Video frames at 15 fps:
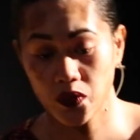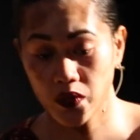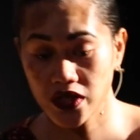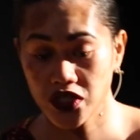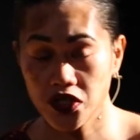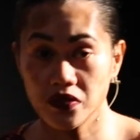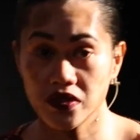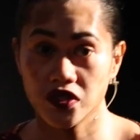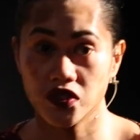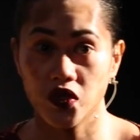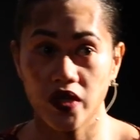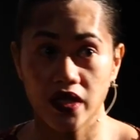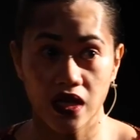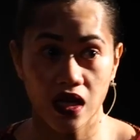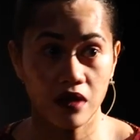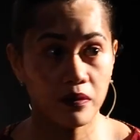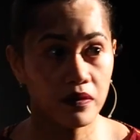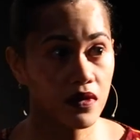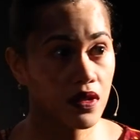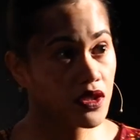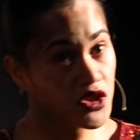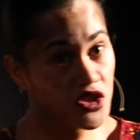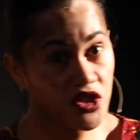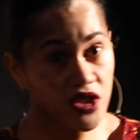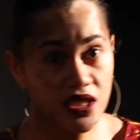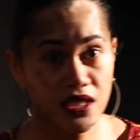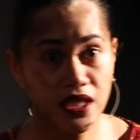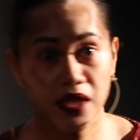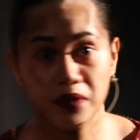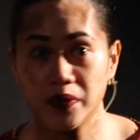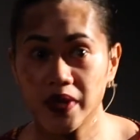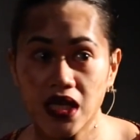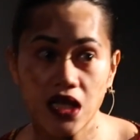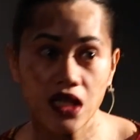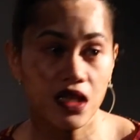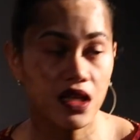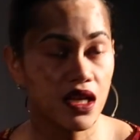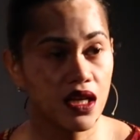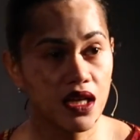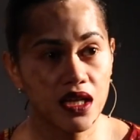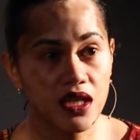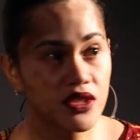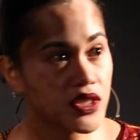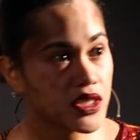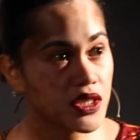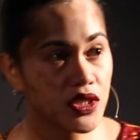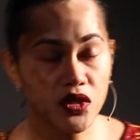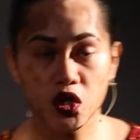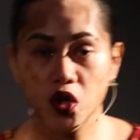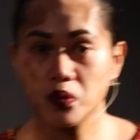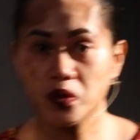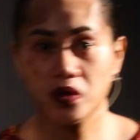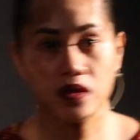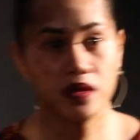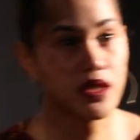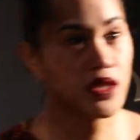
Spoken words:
So when she was growing up, she's just like me, just your normal,